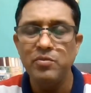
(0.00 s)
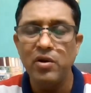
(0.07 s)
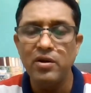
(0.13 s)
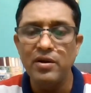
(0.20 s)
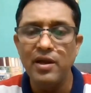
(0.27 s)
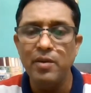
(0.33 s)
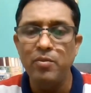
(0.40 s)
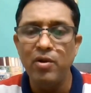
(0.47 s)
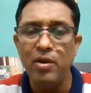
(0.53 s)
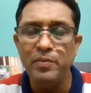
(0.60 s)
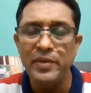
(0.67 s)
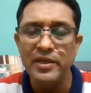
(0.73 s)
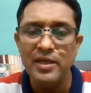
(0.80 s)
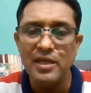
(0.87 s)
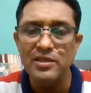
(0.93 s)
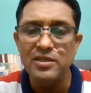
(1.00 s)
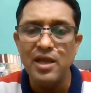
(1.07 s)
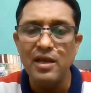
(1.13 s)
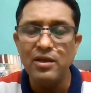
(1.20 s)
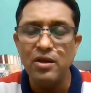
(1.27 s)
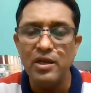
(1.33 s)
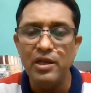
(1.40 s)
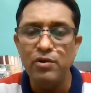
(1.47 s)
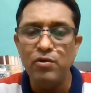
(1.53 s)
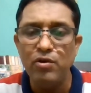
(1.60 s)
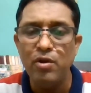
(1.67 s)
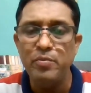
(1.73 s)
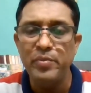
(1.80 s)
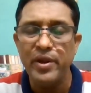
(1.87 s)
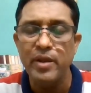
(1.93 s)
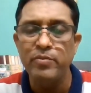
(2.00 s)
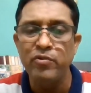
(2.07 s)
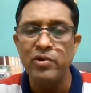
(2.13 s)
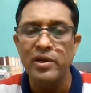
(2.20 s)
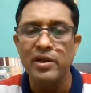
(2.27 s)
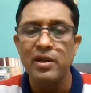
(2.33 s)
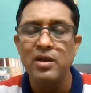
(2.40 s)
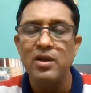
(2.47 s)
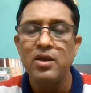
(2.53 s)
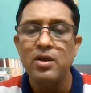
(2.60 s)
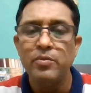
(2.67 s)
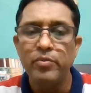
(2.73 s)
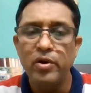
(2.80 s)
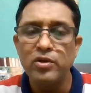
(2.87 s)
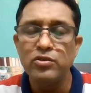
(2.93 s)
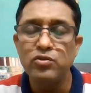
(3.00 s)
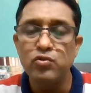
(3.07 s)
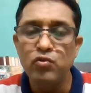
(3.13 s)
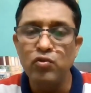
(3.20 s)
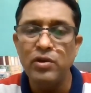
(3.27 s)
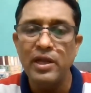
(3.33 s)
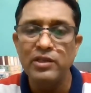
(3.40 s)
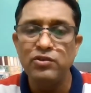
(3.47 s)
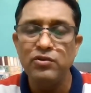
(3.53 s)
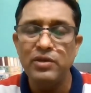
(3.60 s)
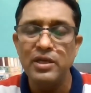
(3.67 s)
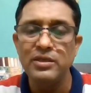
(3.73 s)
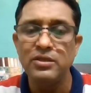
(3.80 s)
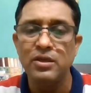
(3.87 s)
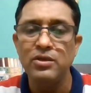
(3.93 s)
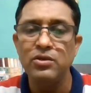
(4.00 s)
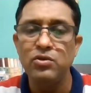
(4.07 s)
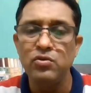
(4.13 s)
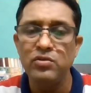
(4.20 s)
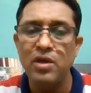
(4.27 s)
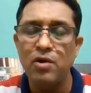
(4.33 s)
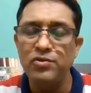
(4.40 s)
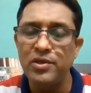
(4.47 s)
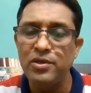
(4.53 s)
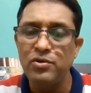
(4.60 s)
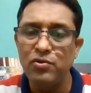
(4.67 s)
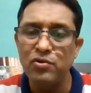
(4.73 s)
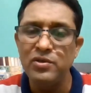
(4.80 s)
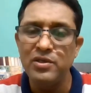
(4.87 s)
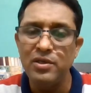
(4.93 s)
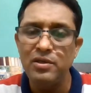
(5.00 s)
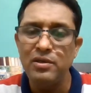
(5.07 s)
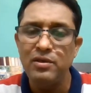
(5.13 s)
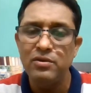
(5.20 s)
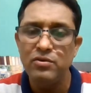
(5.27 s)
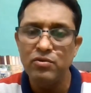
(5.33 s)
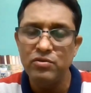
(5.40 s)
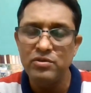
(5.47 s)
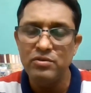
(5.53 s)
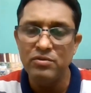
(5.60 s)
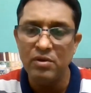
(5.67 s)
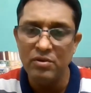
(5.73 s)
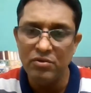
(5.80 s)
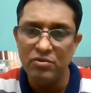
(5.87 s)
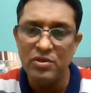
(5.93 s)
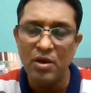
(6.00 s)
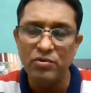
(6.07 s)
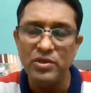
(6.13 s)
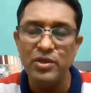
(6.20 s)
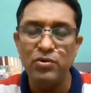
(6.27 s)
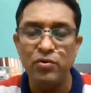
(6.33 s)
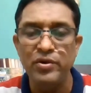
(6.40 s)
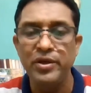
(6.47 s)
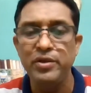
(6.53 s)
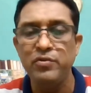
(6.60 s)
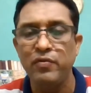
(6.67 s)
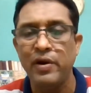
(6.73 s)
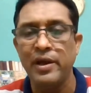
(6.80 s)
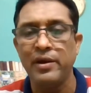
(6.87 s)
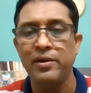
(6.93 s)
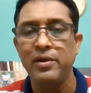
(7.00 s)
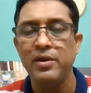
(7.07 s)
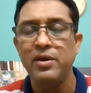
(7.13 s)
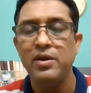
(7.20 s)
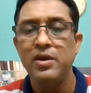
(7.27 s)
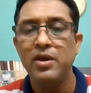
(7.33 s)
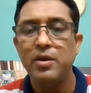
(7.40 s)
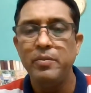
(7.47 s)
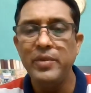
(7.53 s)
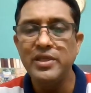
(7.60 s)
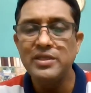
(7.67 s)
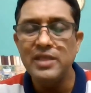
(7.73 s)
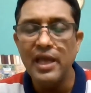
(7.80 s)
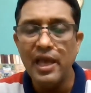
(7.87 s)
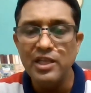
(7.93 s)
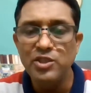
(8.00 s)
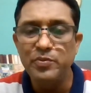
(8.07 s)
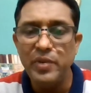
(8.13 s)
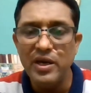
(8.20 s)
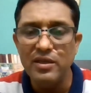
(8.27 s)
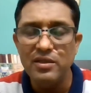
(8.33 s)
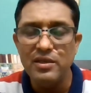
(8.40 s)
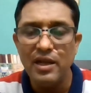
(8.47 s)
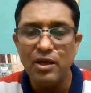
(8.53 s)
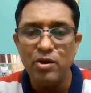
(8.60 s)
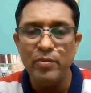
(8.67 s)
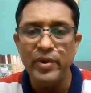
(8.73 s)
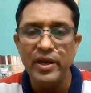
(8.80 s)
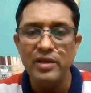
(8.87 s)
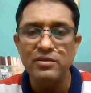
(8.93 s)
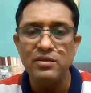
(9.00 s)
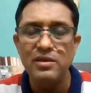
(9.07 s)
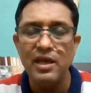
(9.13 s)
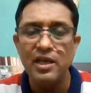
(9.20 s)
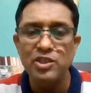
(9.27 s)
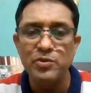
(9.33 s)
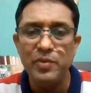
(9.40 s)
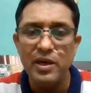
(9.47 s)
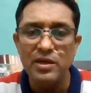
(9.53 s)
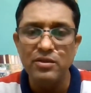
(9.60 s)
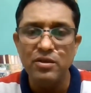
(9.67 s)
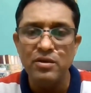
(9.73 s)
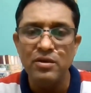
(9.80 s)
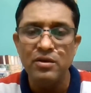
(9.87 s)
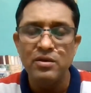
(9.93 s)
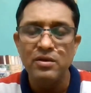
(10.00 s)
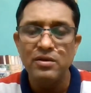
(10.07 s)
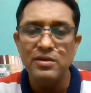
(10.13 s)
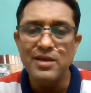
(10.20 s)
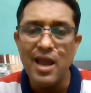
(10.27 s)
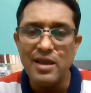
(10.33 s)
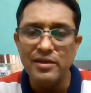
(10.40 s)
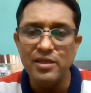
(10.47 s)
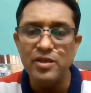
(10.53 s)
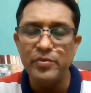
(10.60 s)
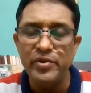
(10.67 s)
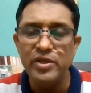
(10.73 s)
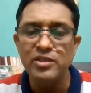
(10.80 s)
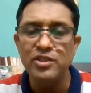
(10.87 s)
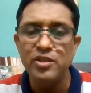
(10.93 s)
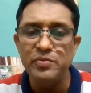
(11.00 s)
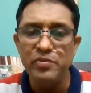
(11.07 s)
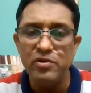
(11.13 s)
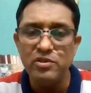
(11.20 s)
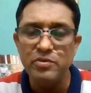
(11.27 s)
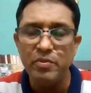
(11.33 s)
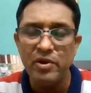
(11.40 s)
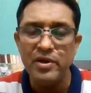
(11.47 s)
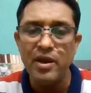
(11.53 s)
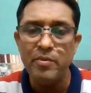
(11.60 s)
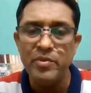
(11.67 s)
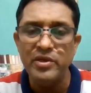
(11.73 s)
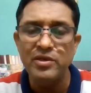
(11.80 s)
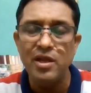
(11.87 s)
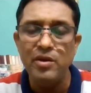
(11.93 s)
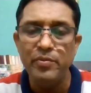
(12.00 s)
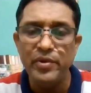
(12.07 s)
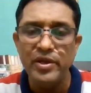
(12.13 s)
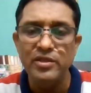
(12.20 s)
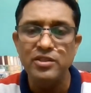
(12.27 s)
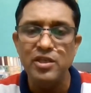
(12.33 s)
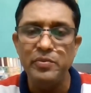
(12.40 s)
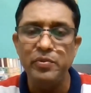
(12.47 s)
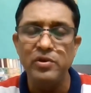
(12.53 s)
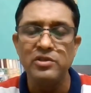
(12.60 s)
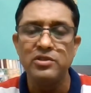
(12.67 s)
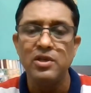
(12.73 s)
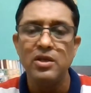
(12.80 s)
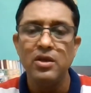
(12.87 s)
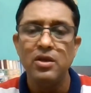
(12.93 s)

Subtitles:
for develop a national curriculum framework for school education 2020 to 2021, means as per the recommendation, as per the guiding principles, fundamental principles